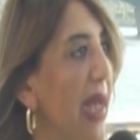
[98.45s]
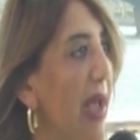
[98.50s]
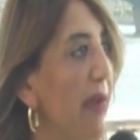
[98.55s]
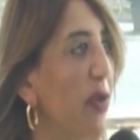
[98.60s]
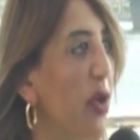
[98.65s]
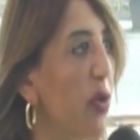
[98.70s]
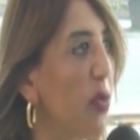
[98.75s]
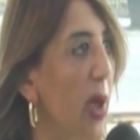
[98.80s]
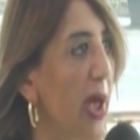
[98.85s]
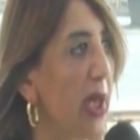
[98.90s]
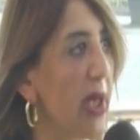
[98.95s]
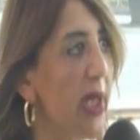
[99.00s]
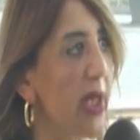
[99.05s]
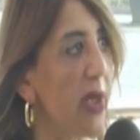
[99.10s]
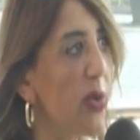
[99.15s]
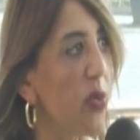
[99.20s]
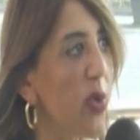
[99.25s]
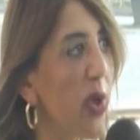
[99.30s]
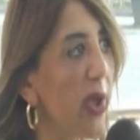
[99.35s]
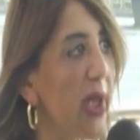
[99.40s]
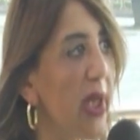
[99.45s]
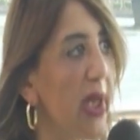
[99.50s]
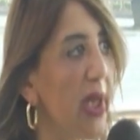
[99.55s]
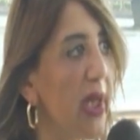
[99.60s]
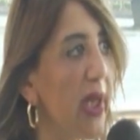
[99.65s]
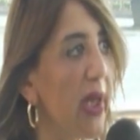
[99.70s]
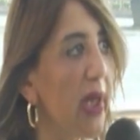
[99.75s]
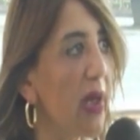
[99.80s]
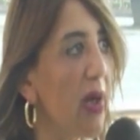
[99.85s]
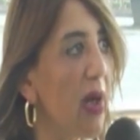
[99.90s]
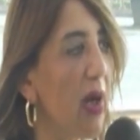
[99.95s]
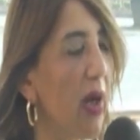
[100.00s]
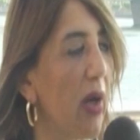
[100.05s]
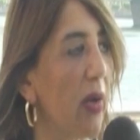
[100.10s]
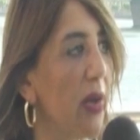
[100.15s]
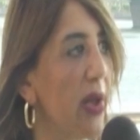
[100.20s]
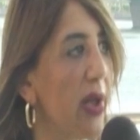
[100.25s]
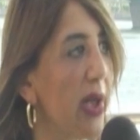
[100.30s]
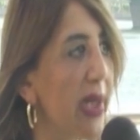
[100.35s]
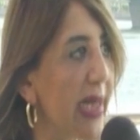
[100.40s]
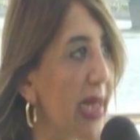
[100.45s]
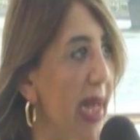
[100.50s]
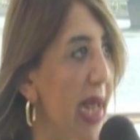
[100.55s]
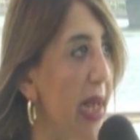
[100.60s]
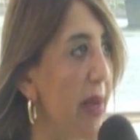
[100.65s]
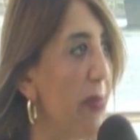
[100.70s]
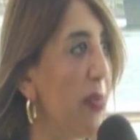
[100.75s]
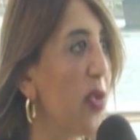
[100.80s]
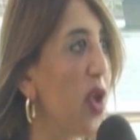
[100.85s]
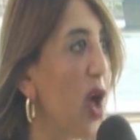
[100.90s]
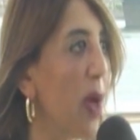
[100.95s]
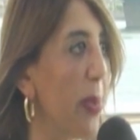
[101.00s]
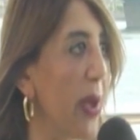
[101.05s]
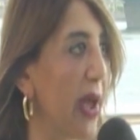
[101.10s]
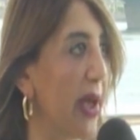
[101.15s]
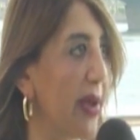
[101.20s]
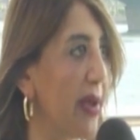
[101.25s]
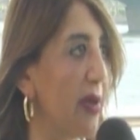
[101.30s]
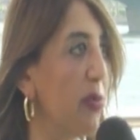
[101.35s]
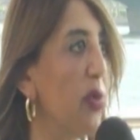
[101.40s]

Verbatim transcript: everyone is working on the same topic.